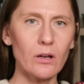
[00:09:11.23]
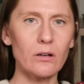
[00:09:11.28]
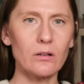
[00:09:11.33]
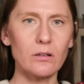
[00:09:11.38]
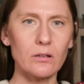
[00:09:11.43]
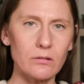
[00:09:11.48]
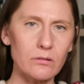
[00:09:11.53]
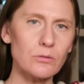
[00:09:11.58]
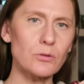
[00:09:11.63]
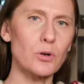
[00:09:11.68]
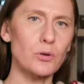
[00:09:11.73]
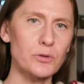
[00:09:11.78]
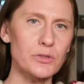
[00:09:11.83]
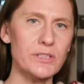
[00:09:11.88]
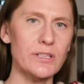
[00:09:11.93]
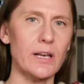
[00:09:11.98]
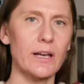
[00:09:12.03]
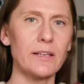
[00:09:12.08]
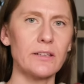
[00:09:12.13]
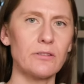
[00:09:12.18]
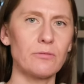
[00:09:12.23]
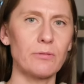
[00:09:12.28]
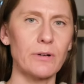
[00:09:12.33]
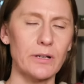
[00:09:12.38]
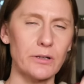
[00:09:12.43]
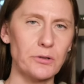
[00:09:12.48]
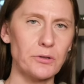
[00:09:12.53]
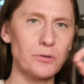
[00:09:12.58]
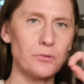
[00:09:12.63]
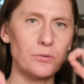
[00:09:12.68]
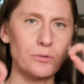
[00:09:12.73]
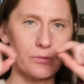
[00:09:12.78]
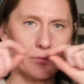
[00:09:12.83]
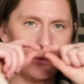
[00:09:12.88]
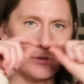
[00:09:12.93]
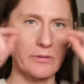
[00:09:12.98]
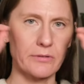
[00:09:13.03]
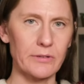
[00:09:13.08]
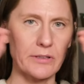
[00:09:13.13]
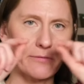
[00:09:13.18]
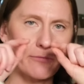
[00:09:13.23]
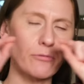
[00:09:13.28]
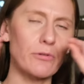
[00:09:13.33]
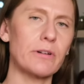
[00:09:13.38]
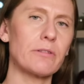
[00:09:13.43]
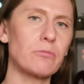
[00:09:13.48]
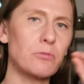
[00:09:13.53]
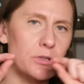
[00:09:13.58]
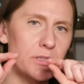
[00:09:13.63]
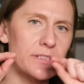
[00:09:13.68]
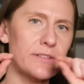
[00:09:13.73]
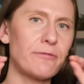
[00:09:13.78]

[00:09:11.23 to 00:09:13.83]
wrong side where where was